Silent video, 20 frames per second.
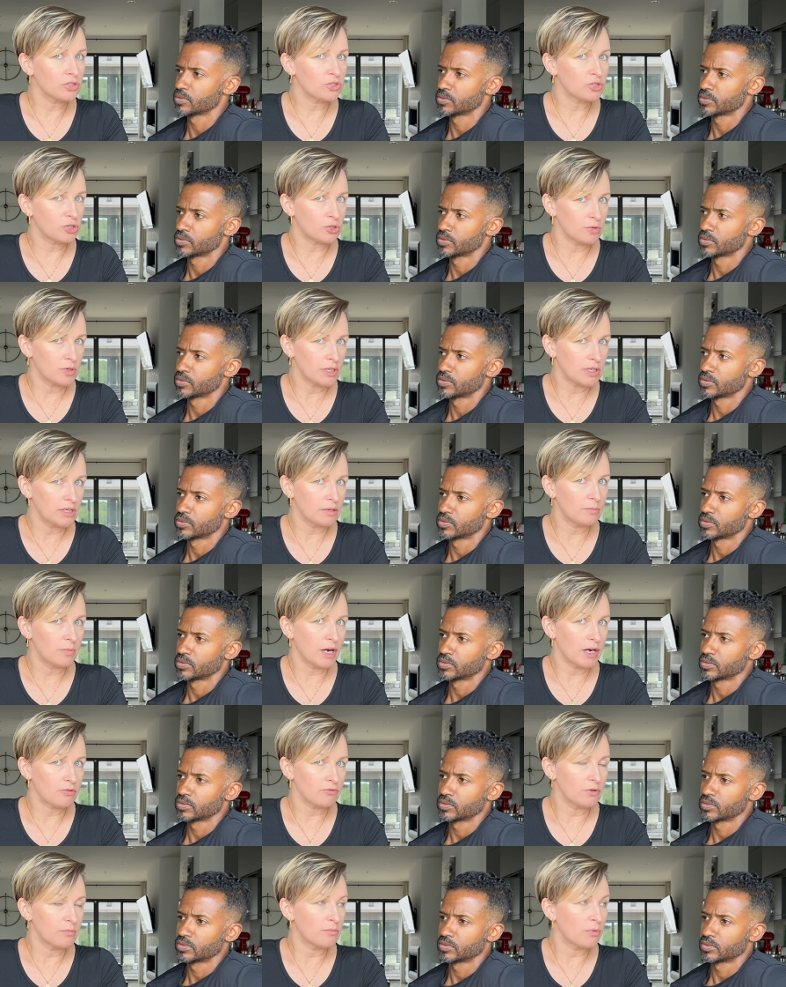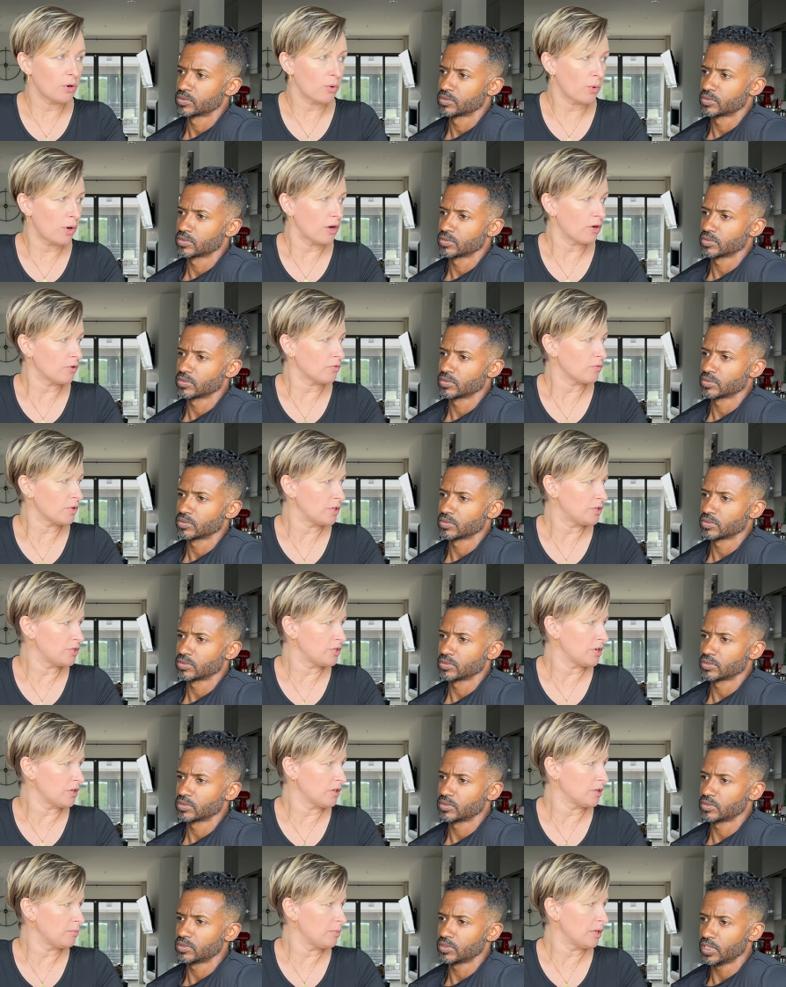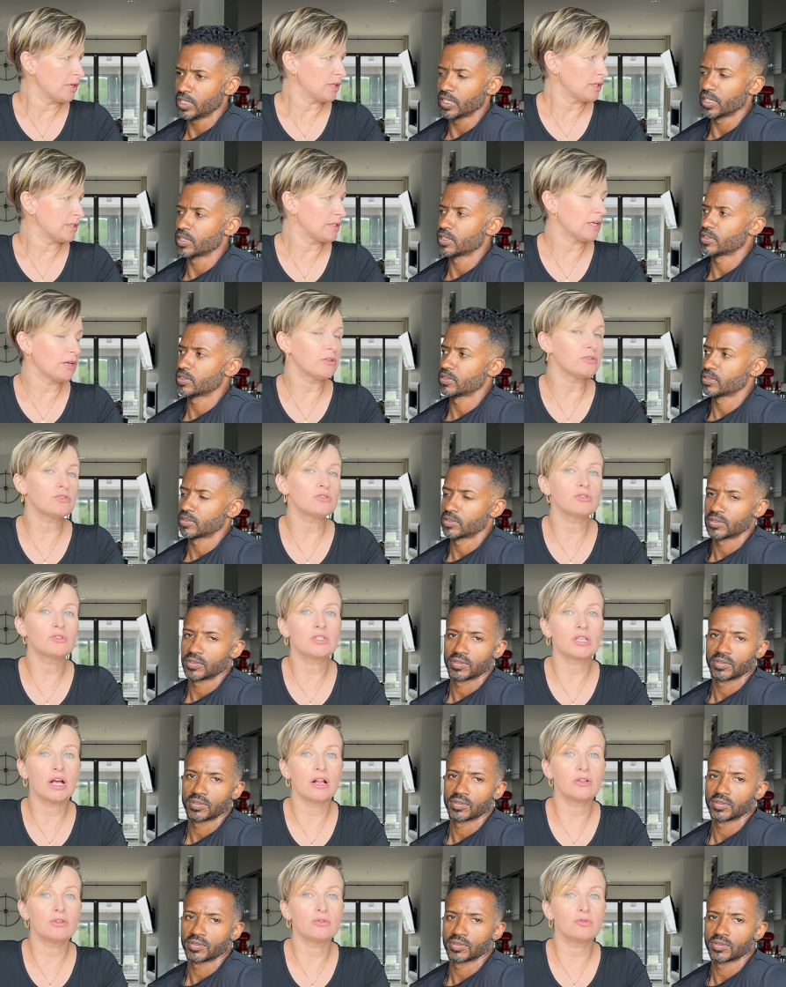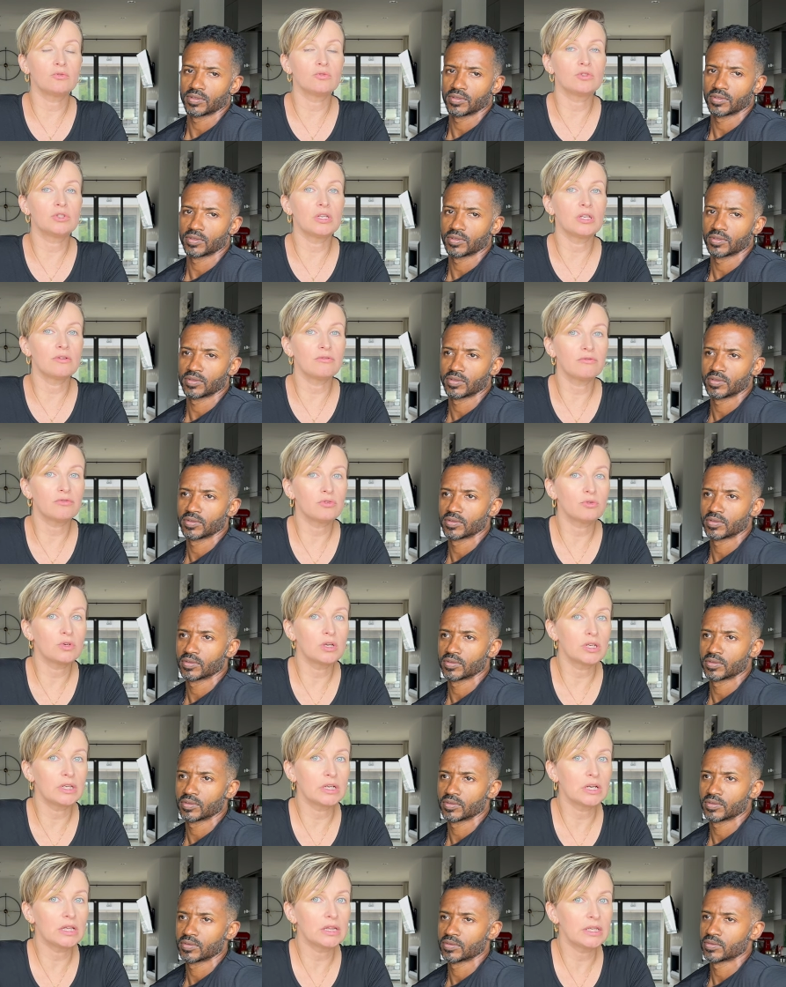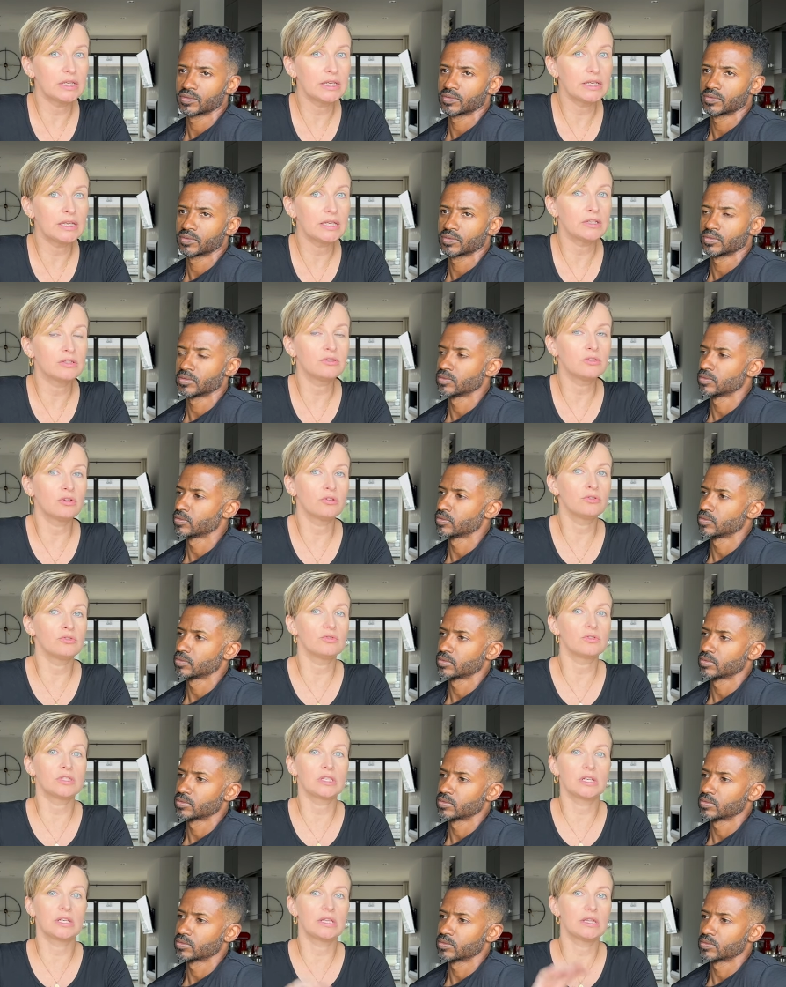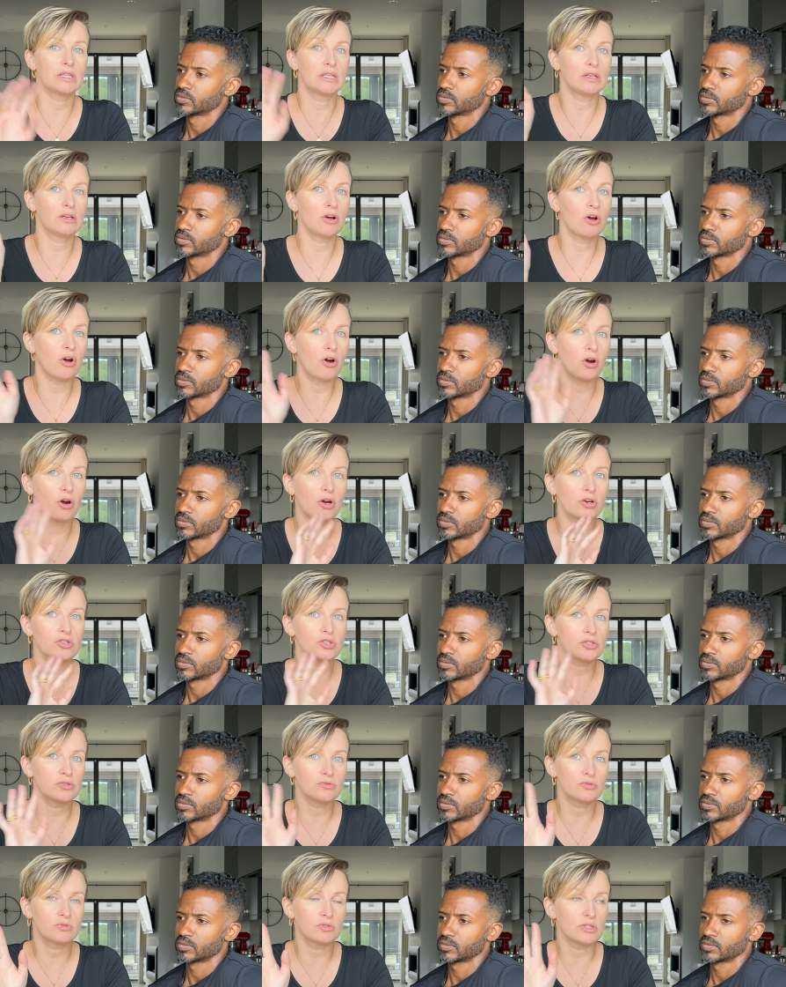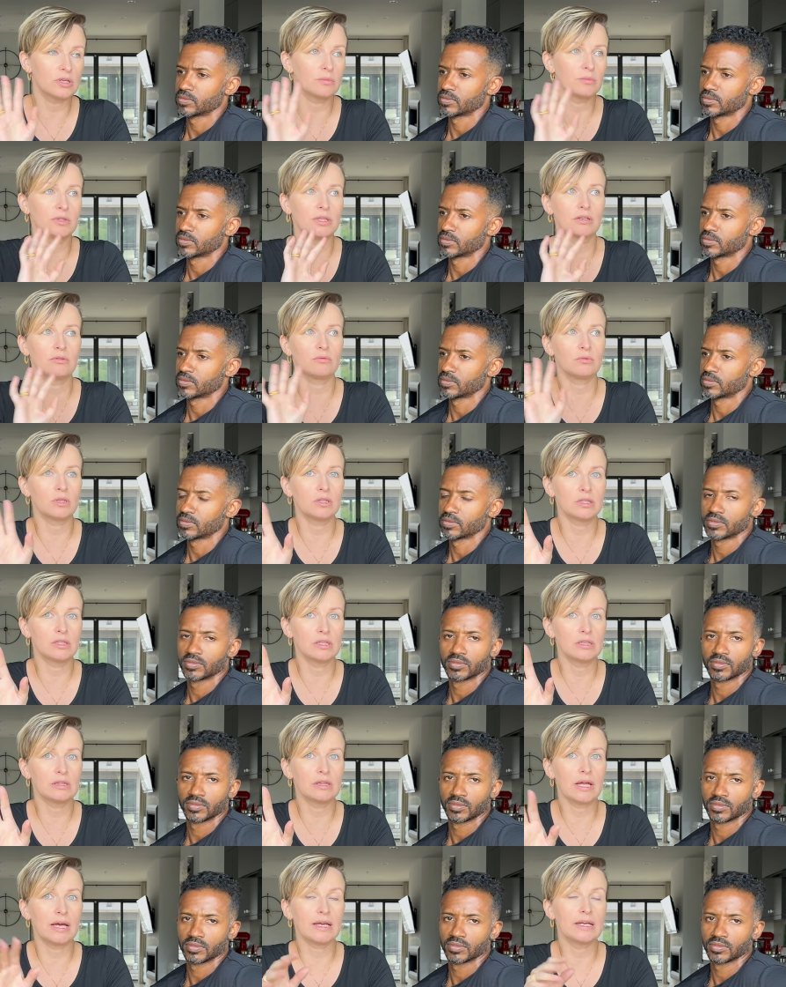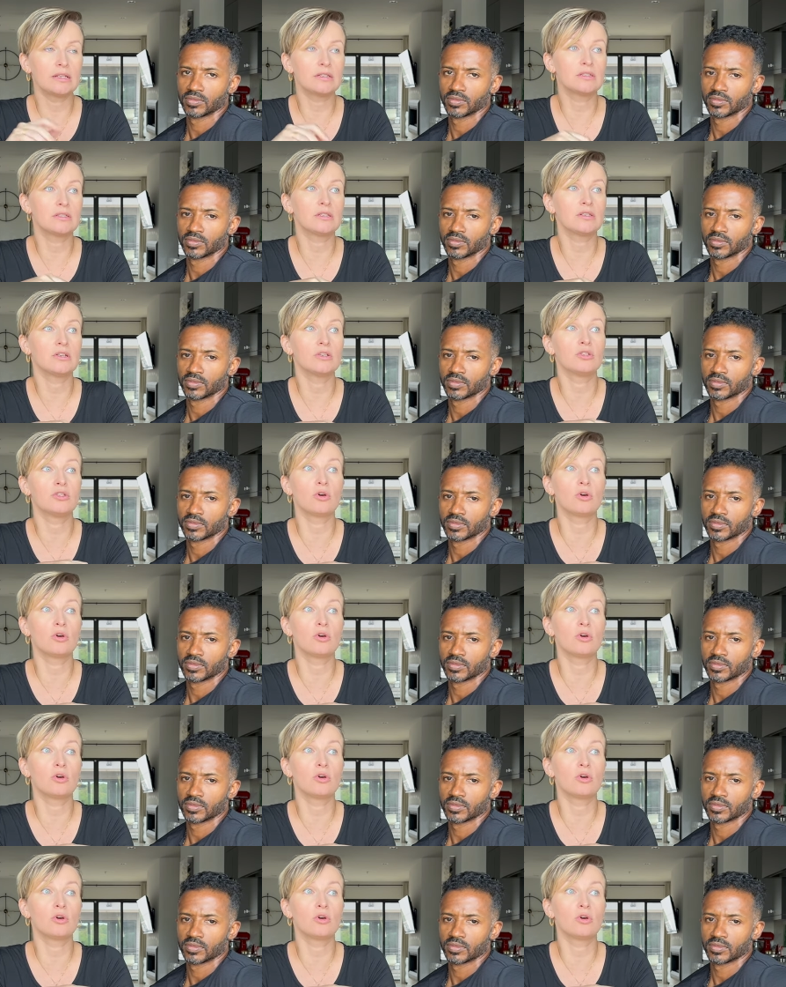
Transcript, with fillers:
Speaker 1: treated by Rimowa originally, because they also tell you if you're gonna clean it, don't use anything harsh, use something really light,